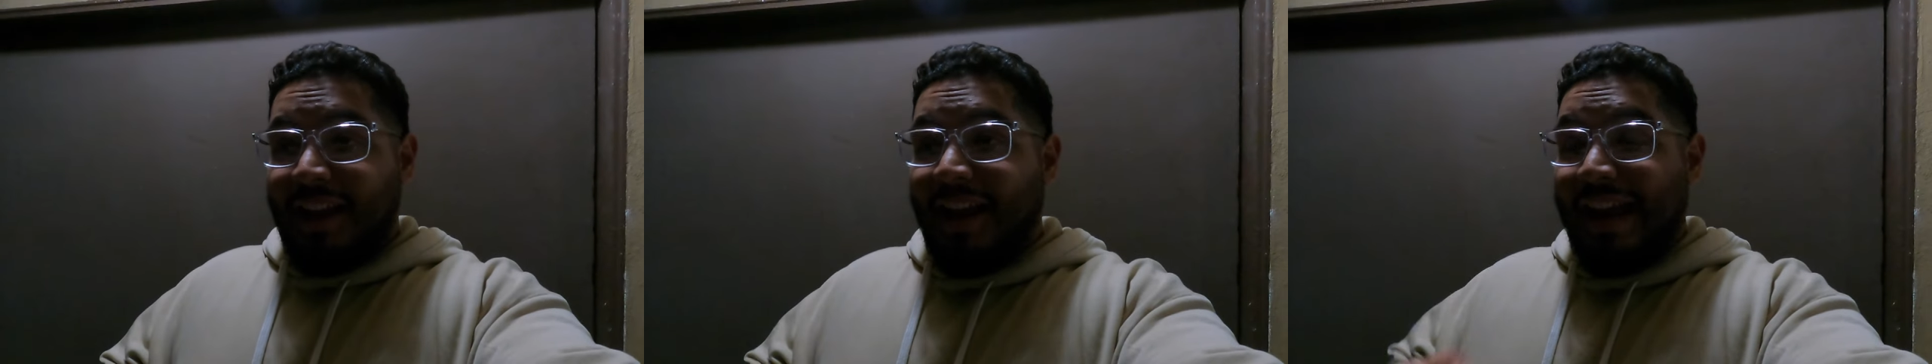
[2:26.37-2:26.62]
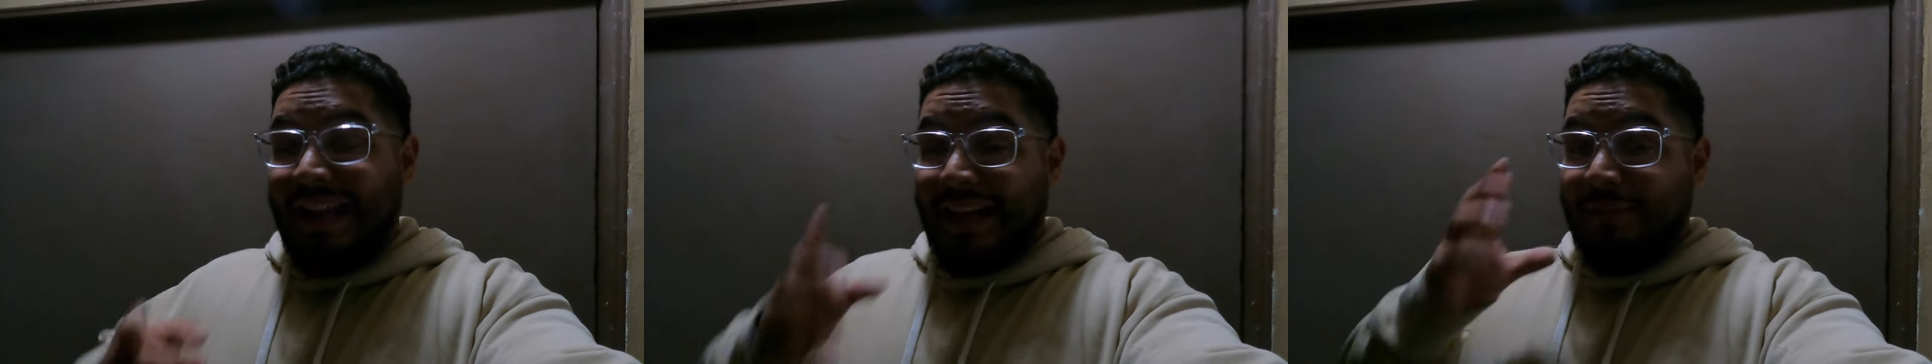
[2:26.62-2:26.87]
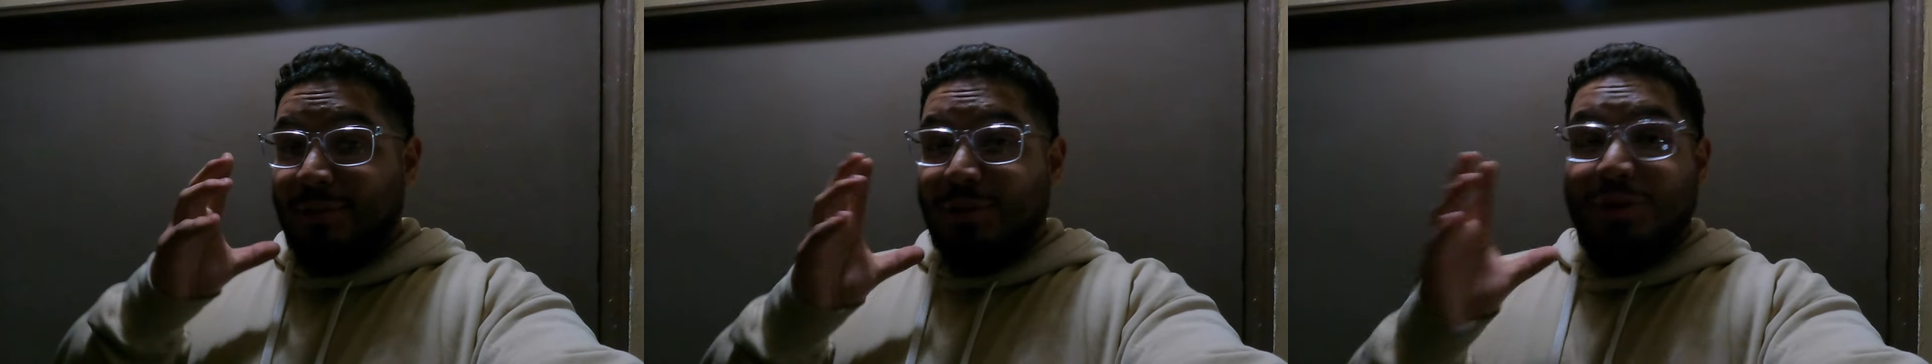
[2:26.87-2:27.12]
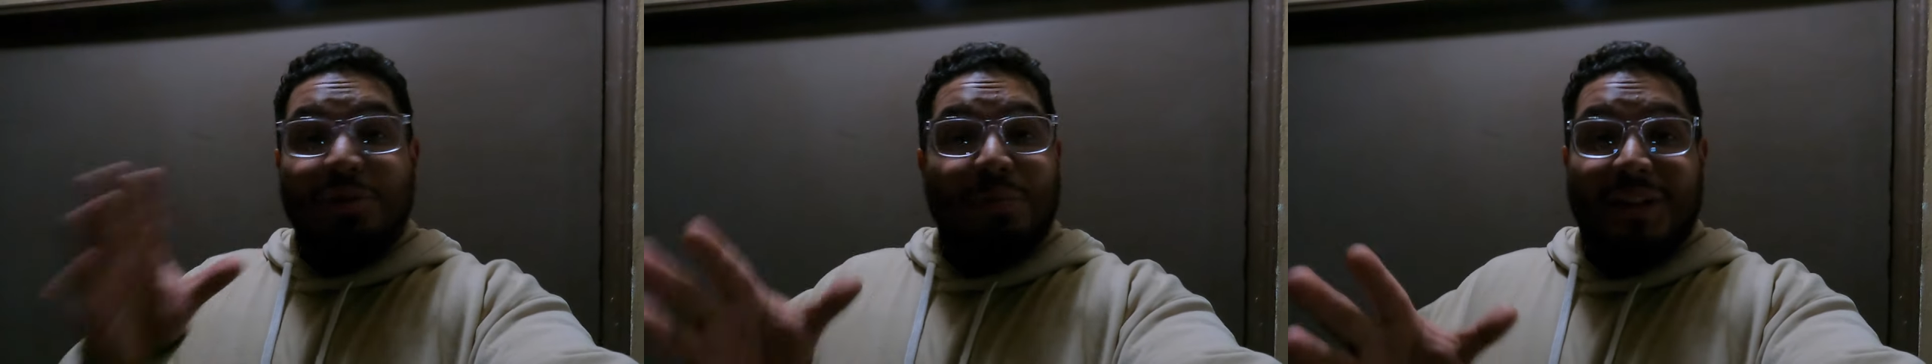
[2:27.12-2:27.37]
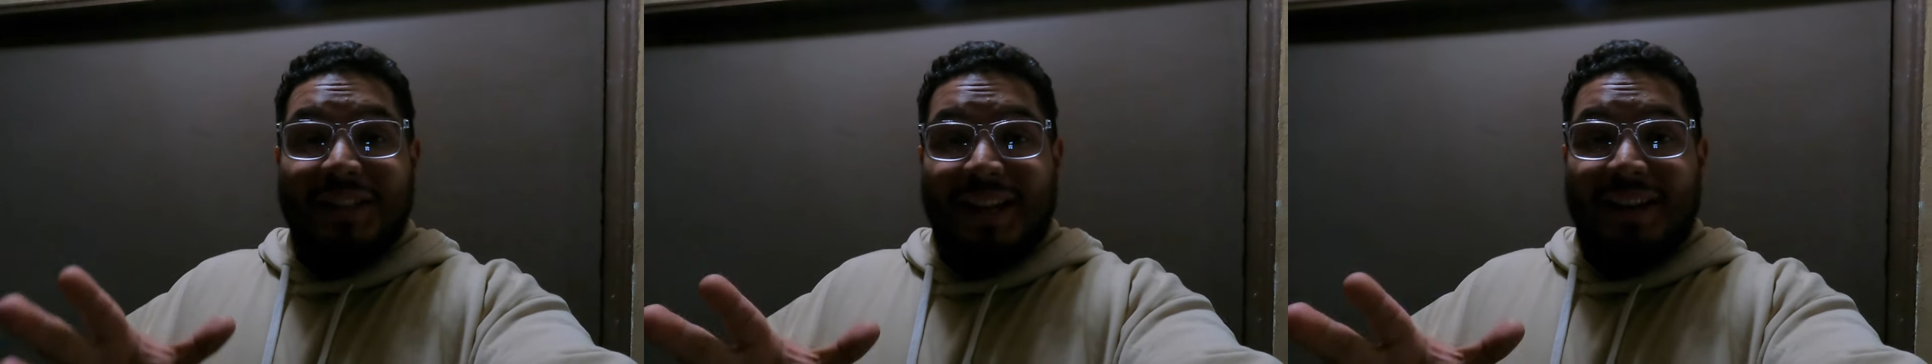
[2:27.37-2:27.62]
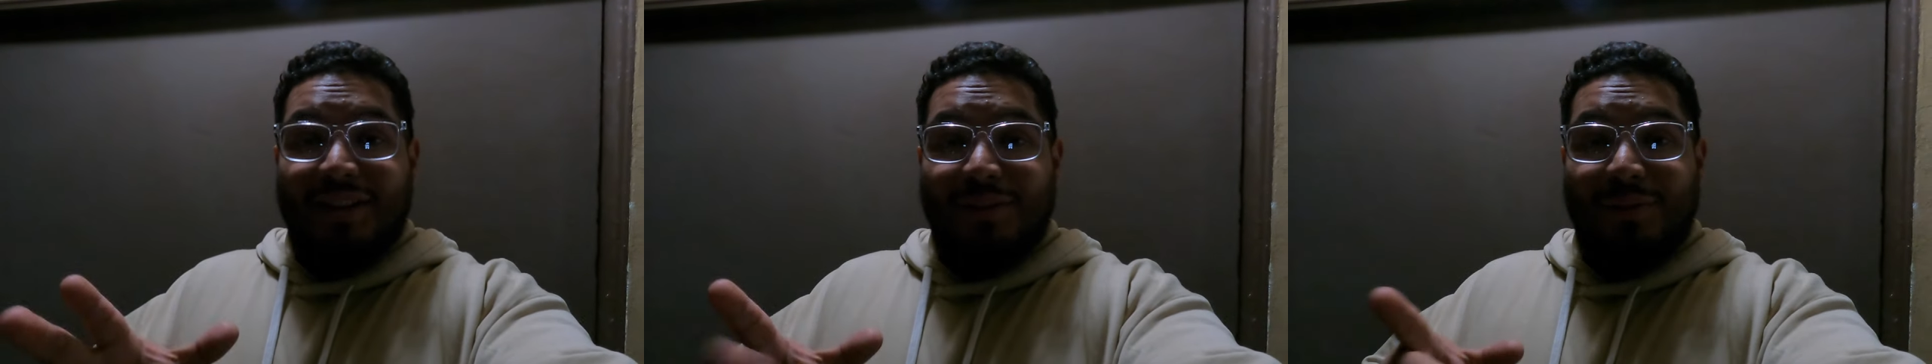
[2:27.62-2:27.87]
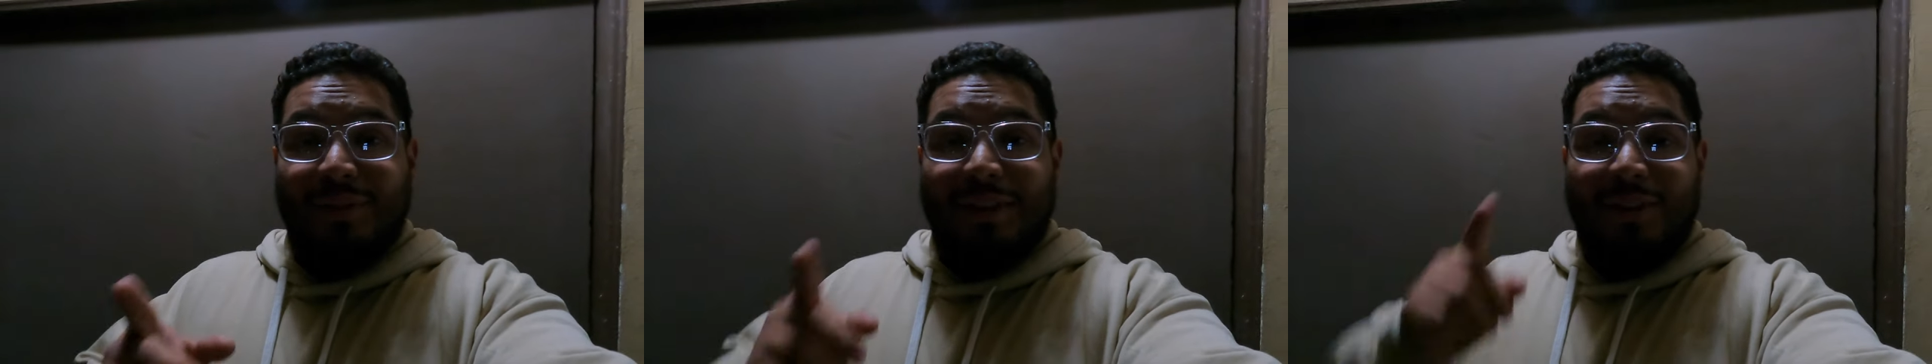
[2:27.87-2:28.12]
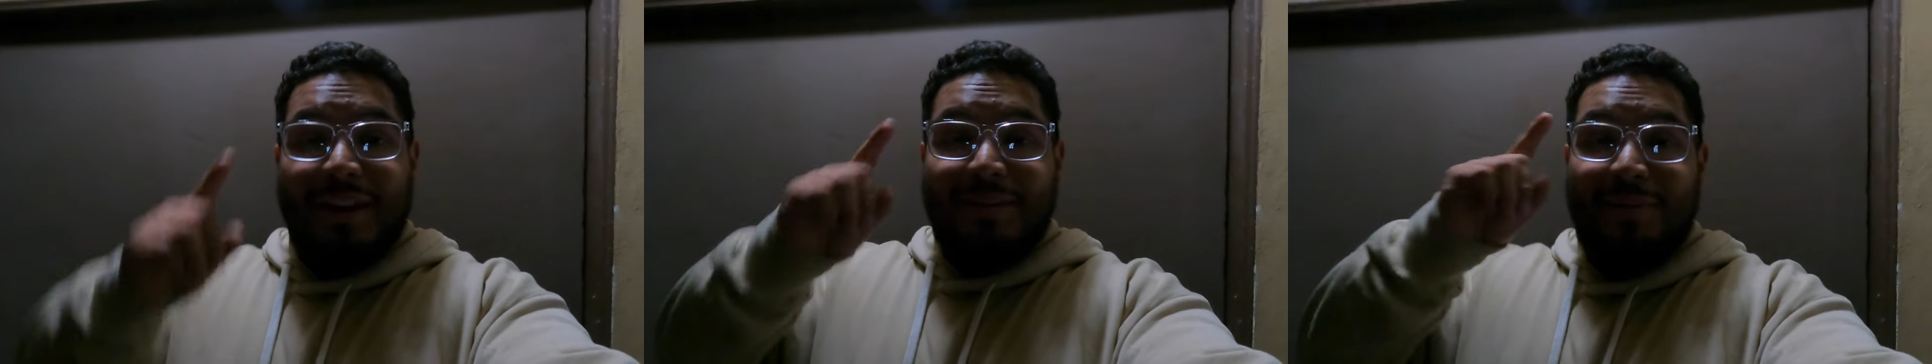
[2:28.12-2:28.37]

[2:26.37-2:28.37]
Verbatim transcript: and I am super excited to show it to you guys.